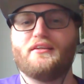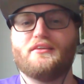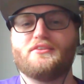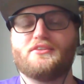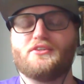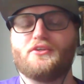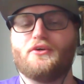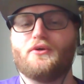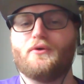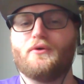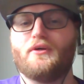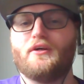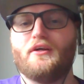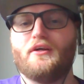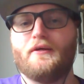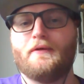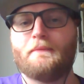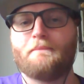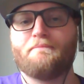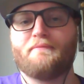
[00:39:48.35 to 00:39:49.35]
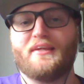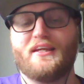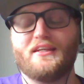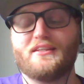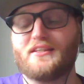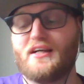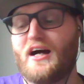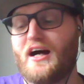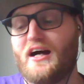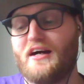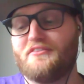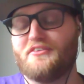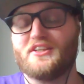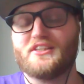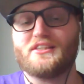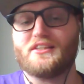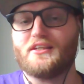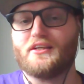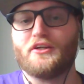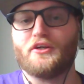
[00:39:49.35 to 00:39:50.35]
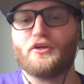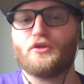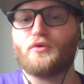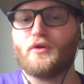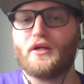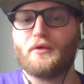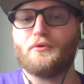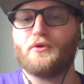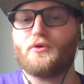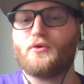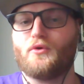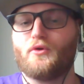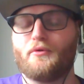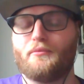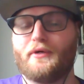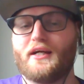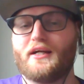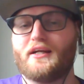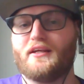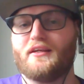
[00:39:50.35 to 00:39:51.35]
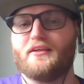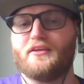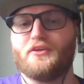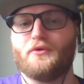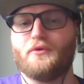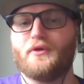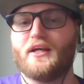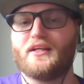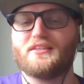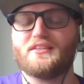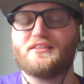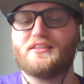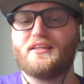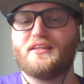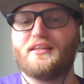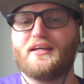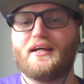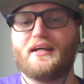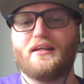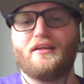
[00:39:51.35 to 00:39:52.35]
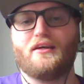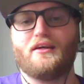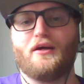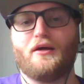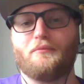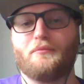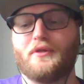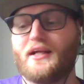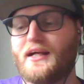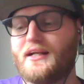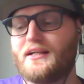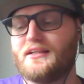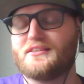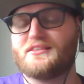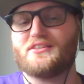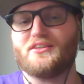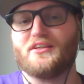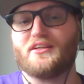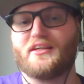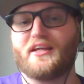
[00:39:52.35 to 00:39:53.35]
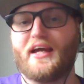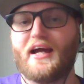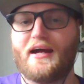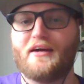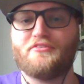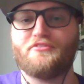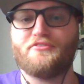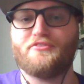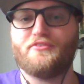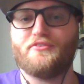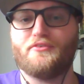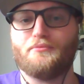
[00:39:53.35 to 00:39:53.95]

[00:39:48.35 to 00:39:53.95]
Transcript: So he's obviously an incredible quarterback, and you hate to see that. I'm glad it's a calf.